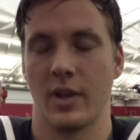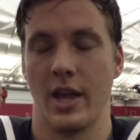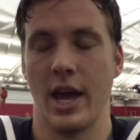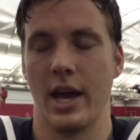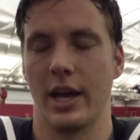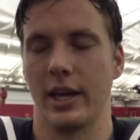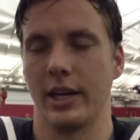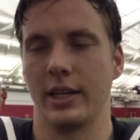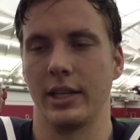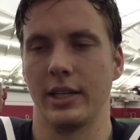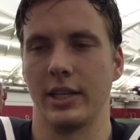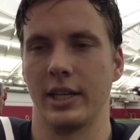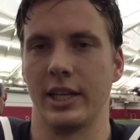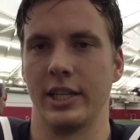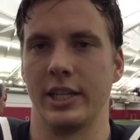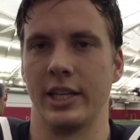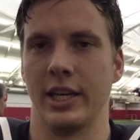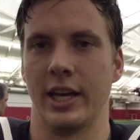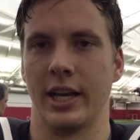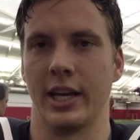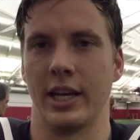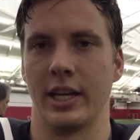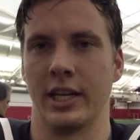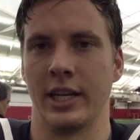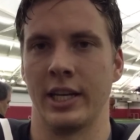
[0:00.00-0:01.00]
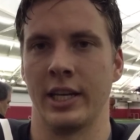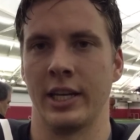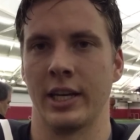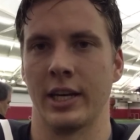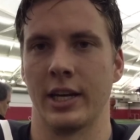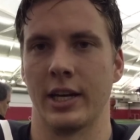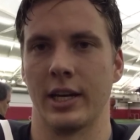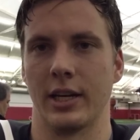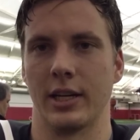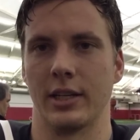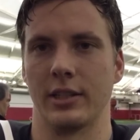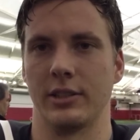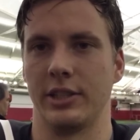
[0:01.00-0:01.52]
Yeah, he did.
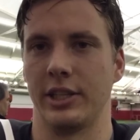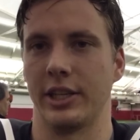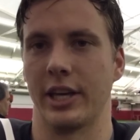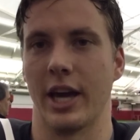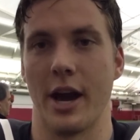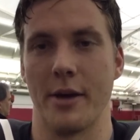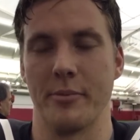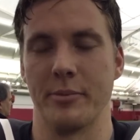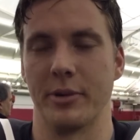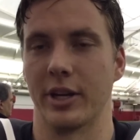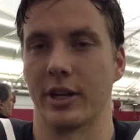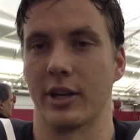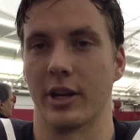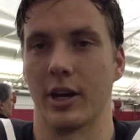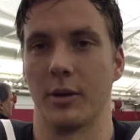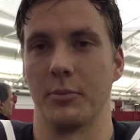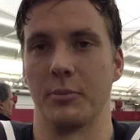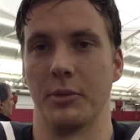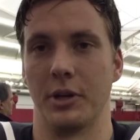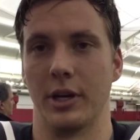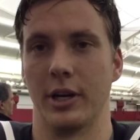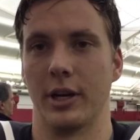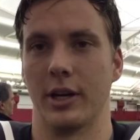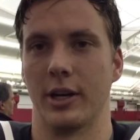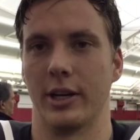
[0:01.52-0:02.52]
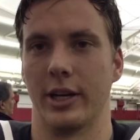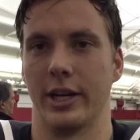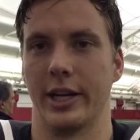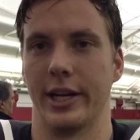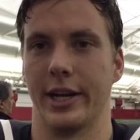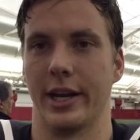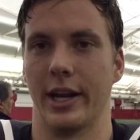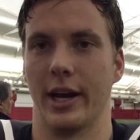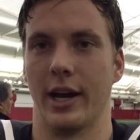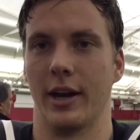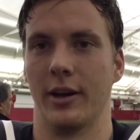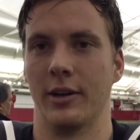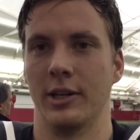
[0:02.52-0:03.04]
He got me to come here,
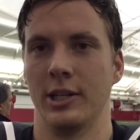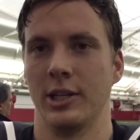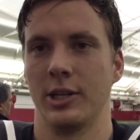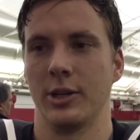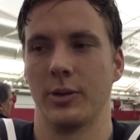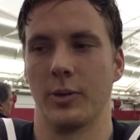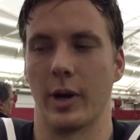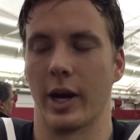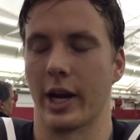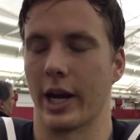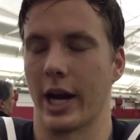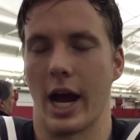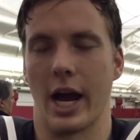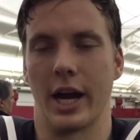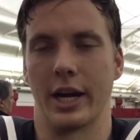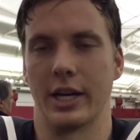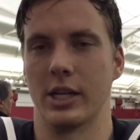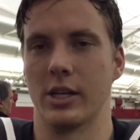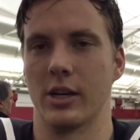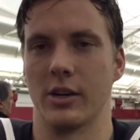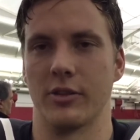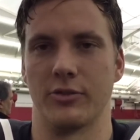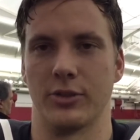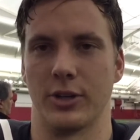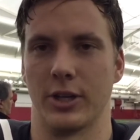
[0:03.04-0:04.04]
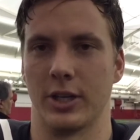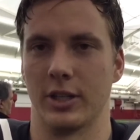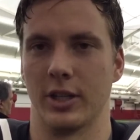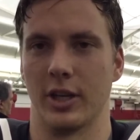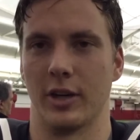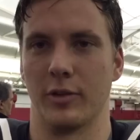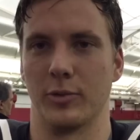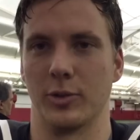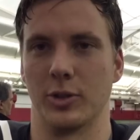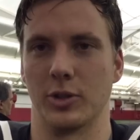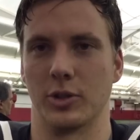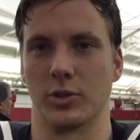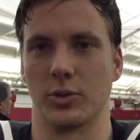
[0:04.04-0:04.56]
and when I got here, I fell in
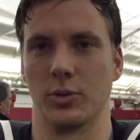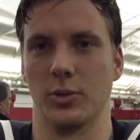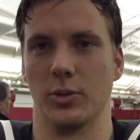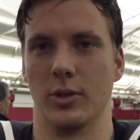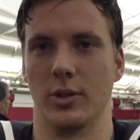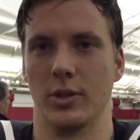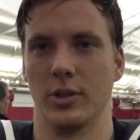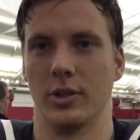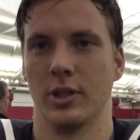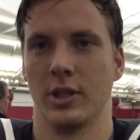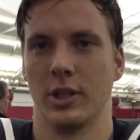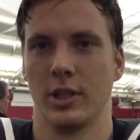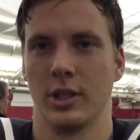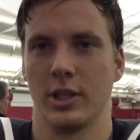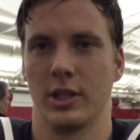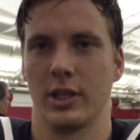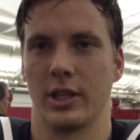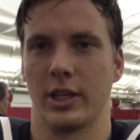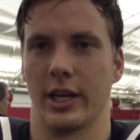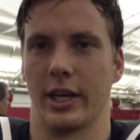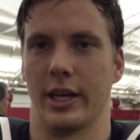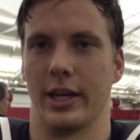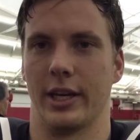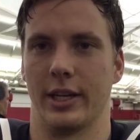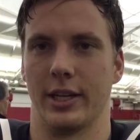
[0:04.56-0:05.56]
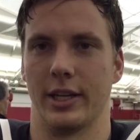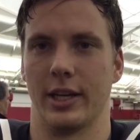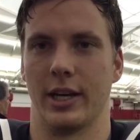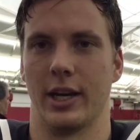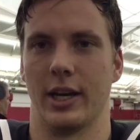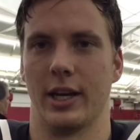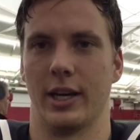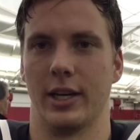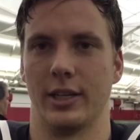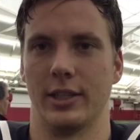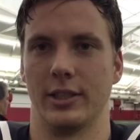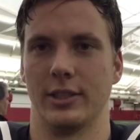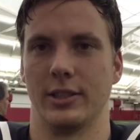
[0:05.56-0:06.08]
love with the school. And
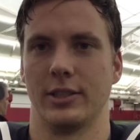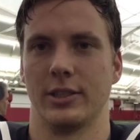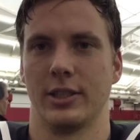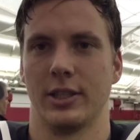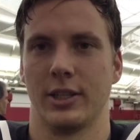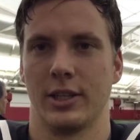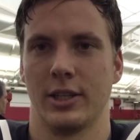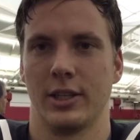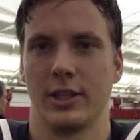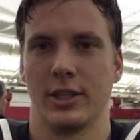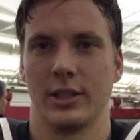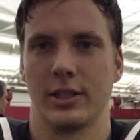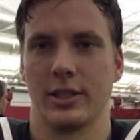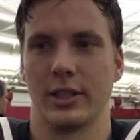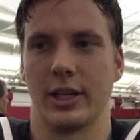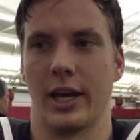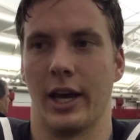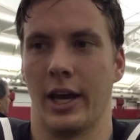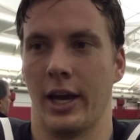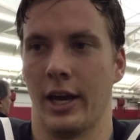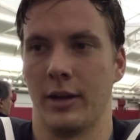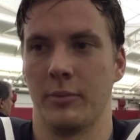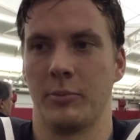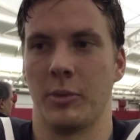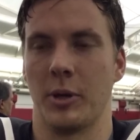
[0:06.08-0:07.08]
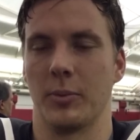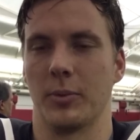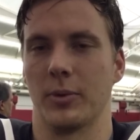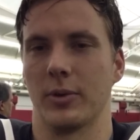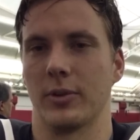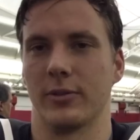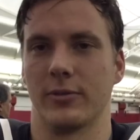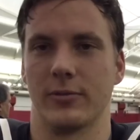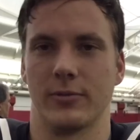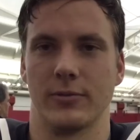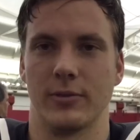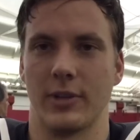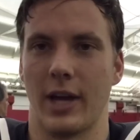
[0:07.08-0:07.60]

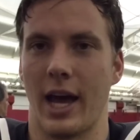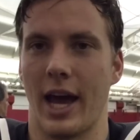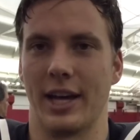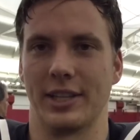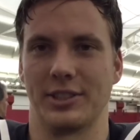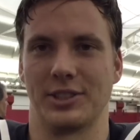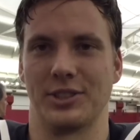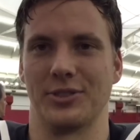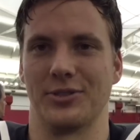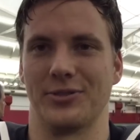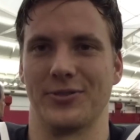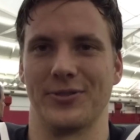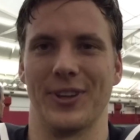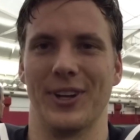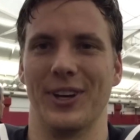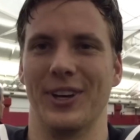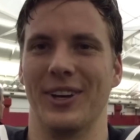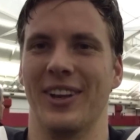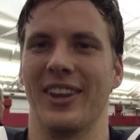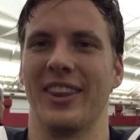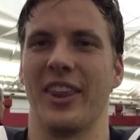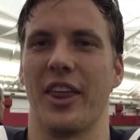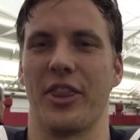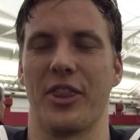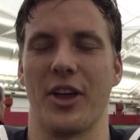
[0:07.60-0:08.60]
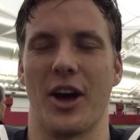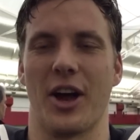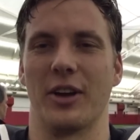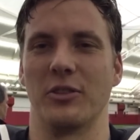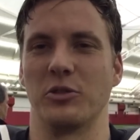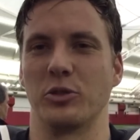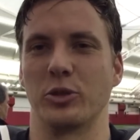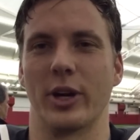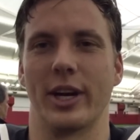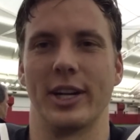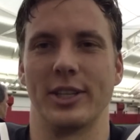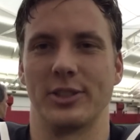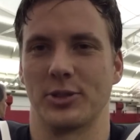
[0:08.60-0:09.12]
people asked if the thought
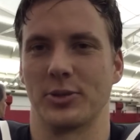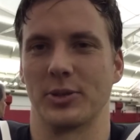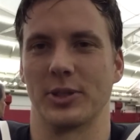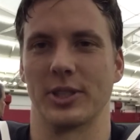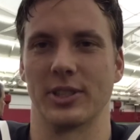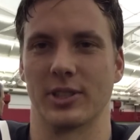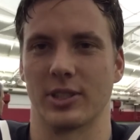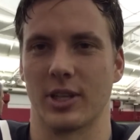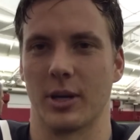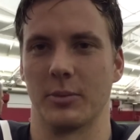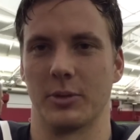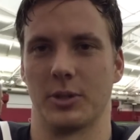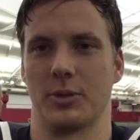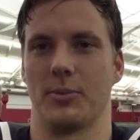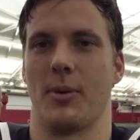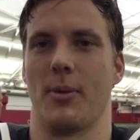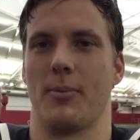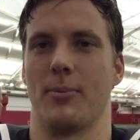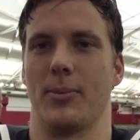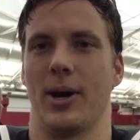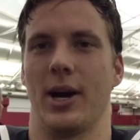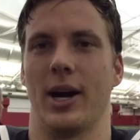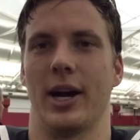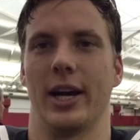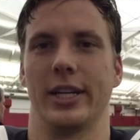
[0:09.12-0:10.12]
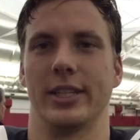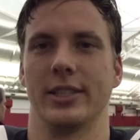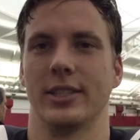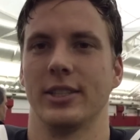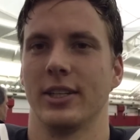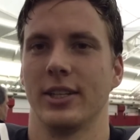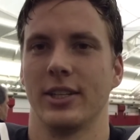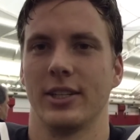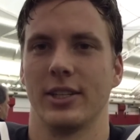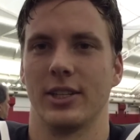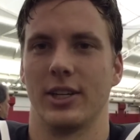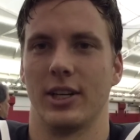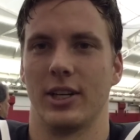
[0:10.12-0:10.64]
of transferring is coming to my mind
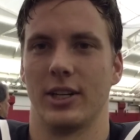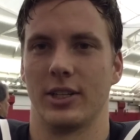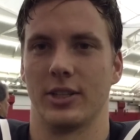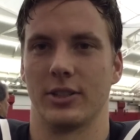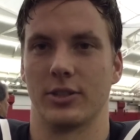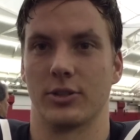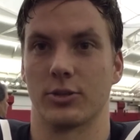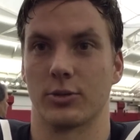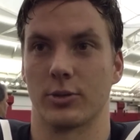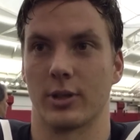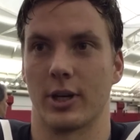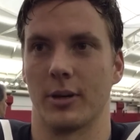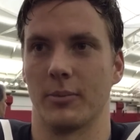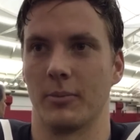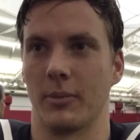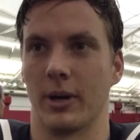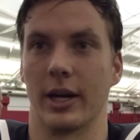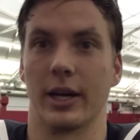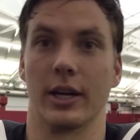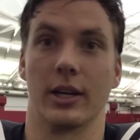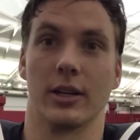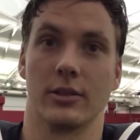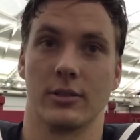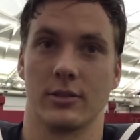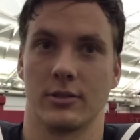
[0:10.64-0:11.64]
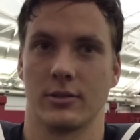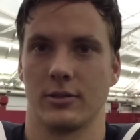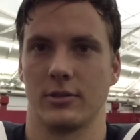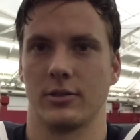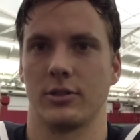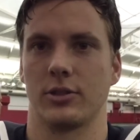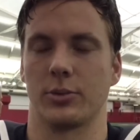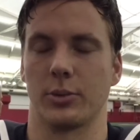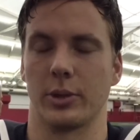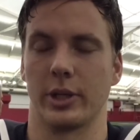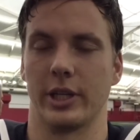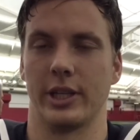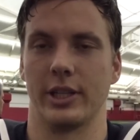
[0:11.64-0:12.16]
throughout my
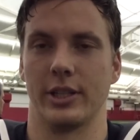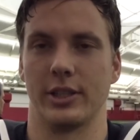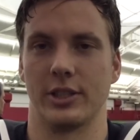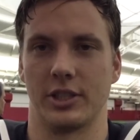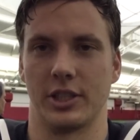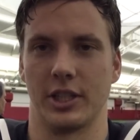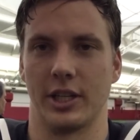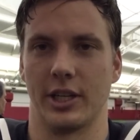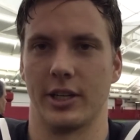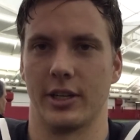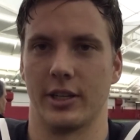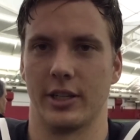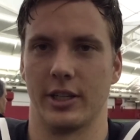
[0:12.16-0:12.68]
3 years here.